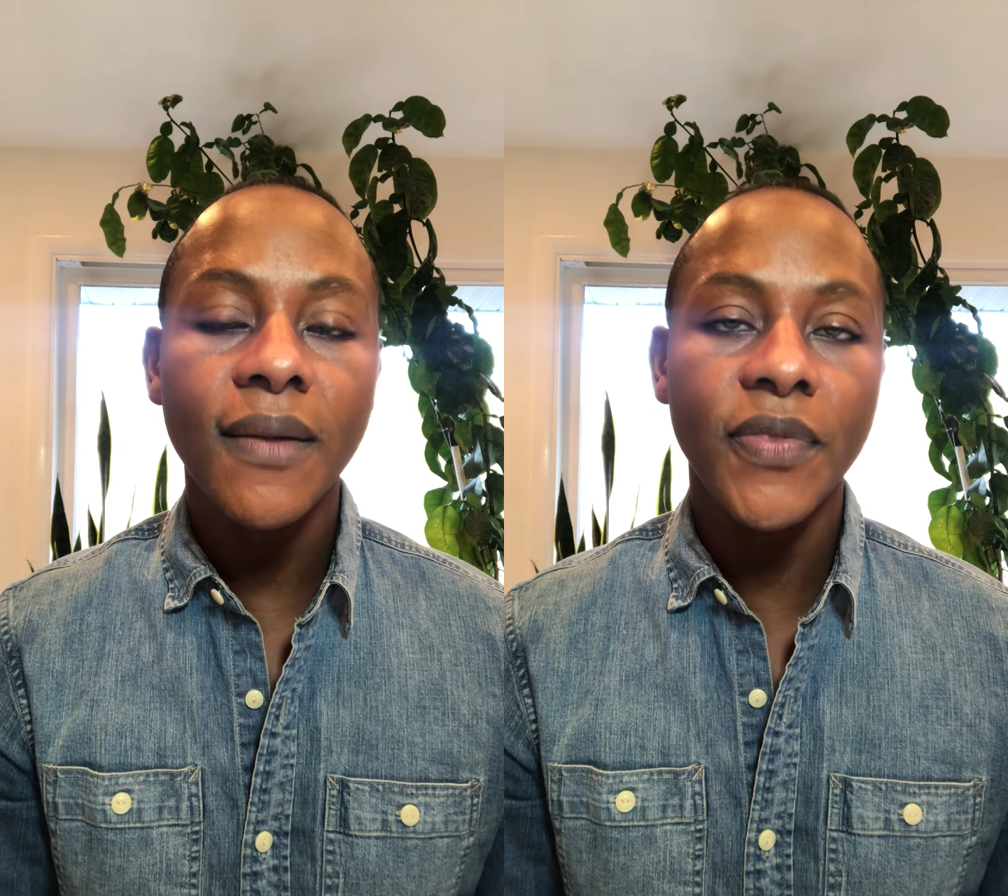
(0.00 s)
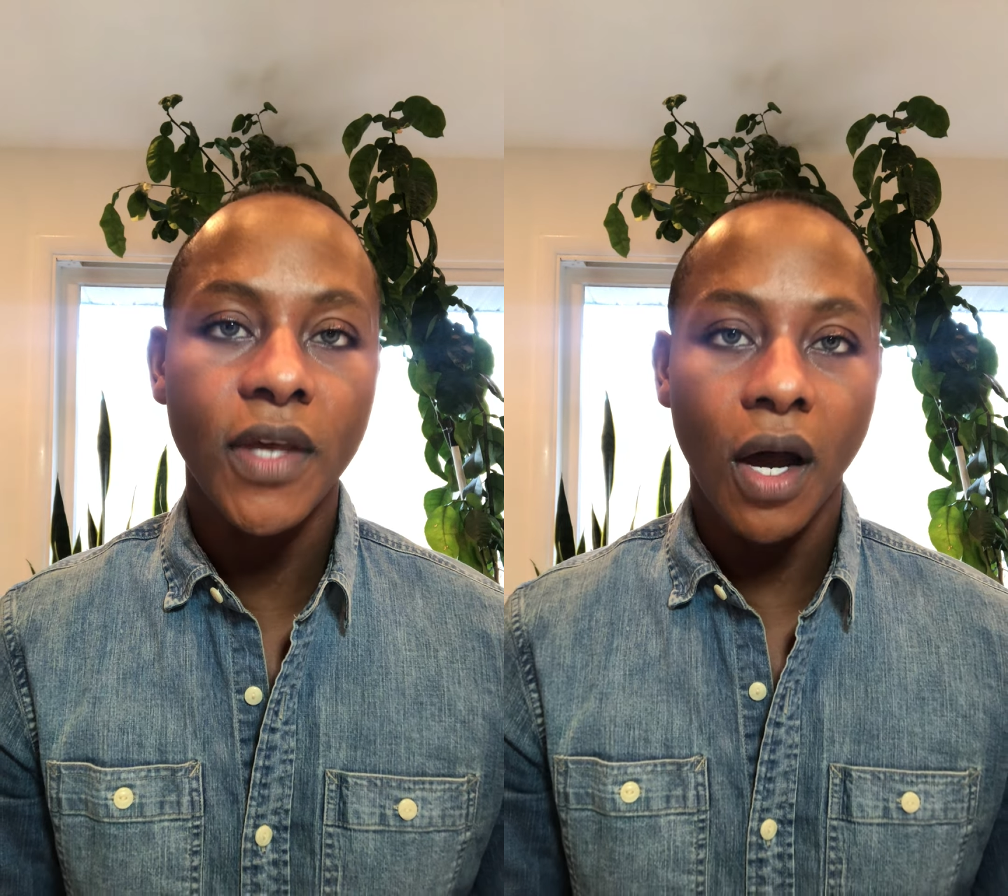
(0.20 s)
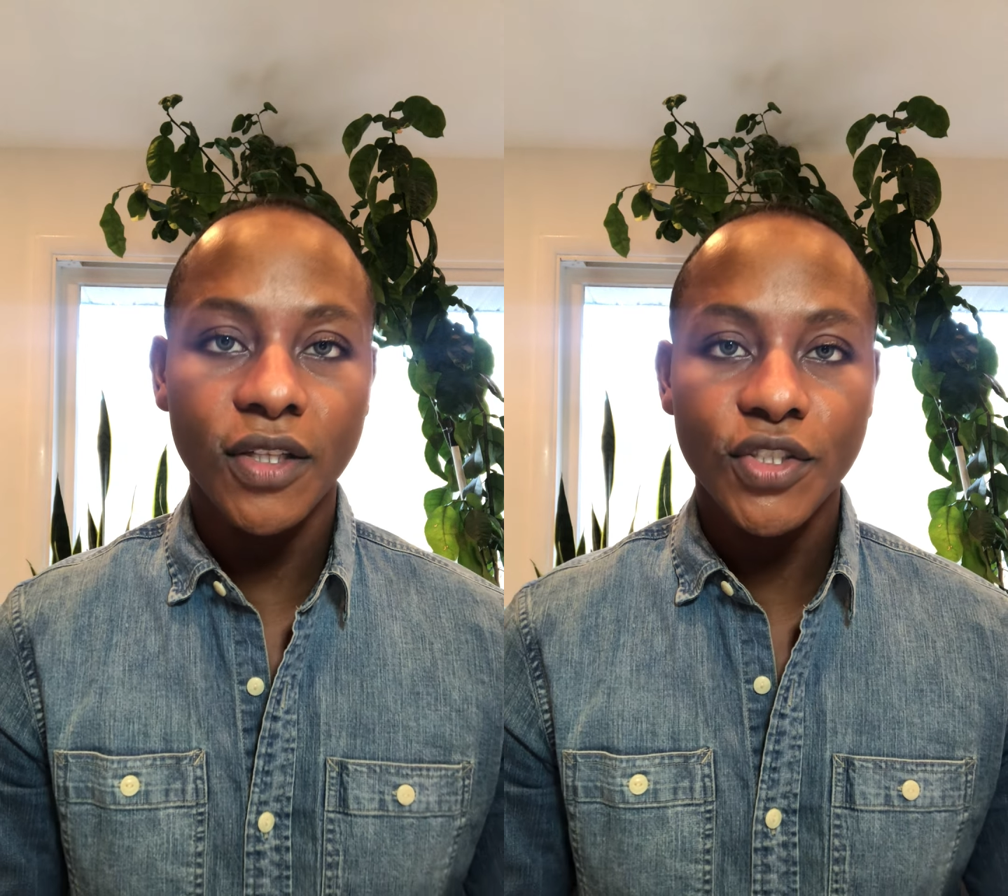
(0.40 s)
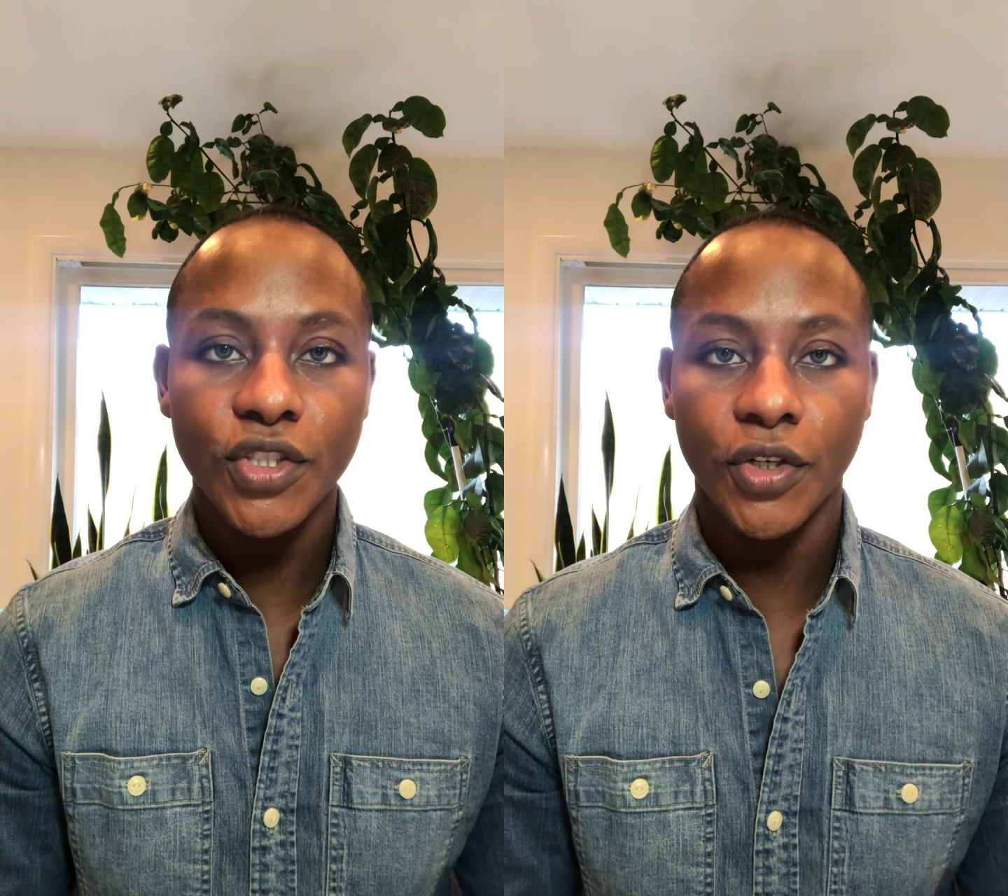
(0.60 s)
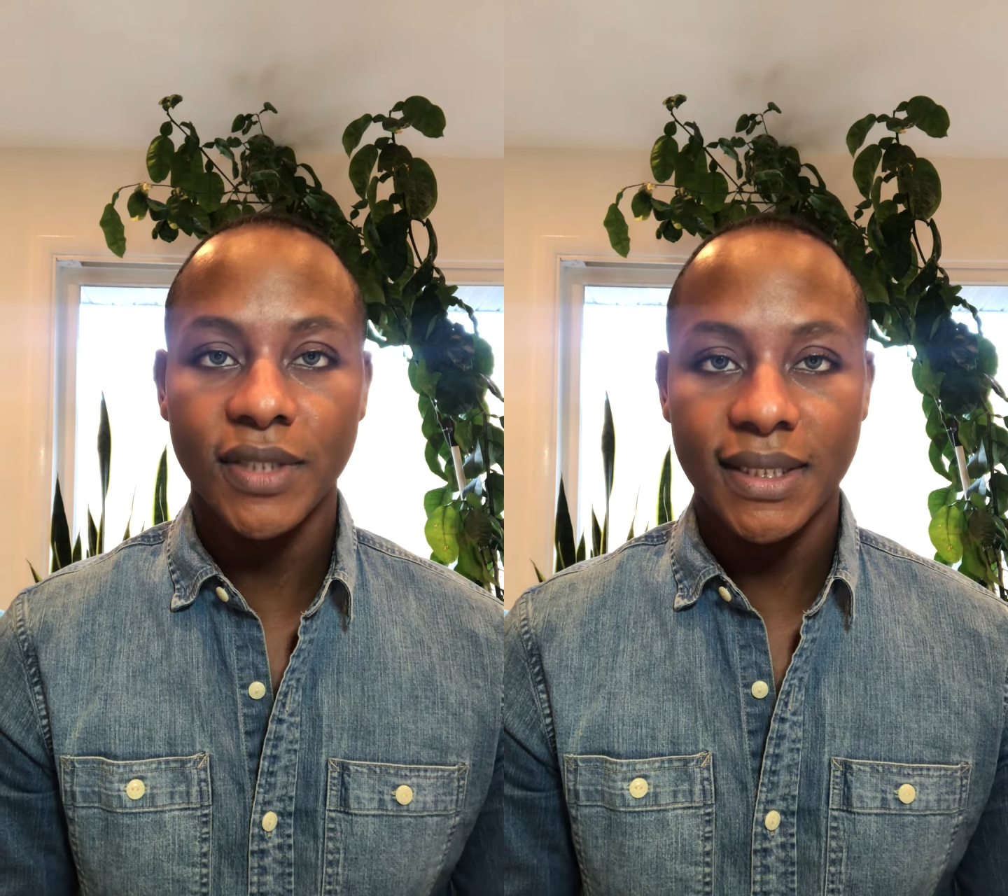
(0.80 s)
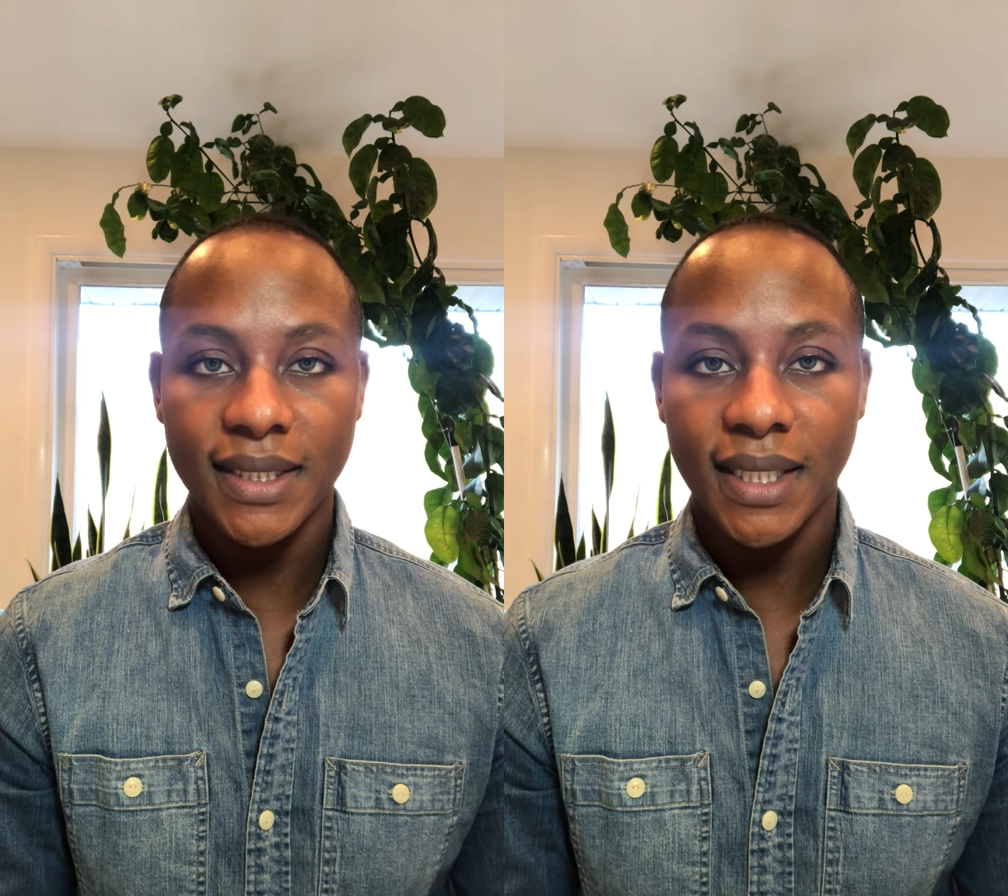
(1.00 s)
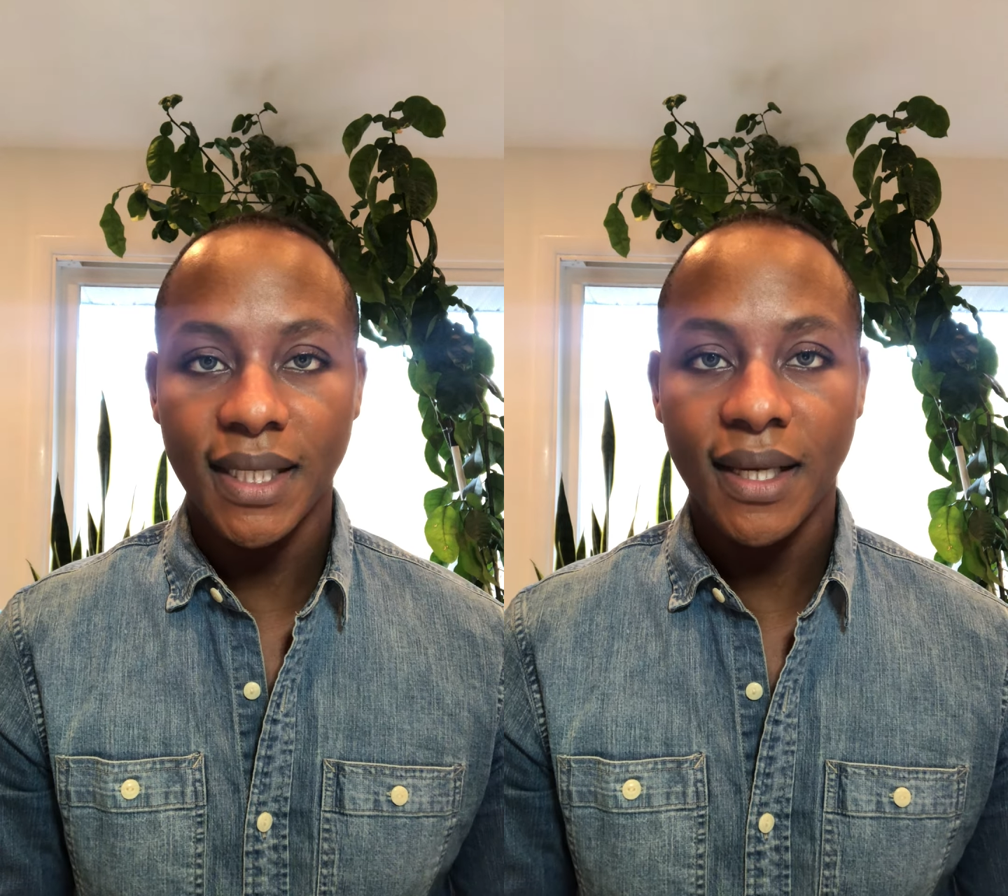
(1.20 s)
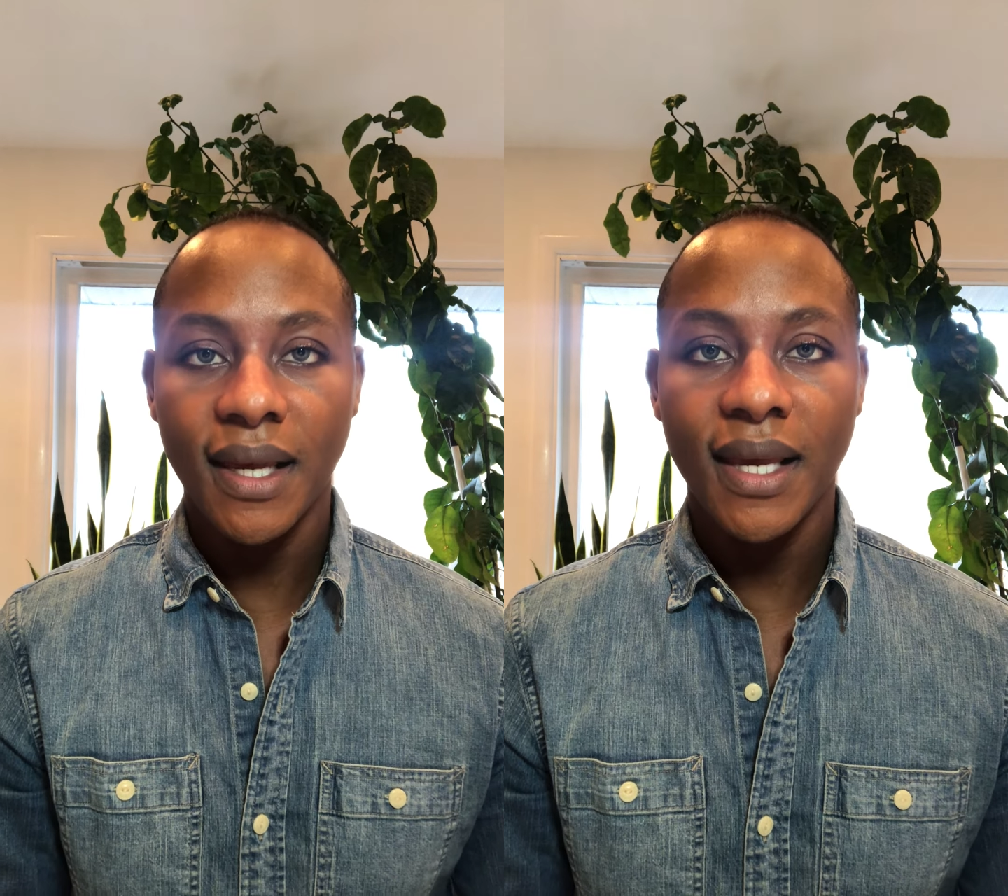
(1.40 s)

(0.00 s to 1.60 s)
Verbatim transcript: the uncertainty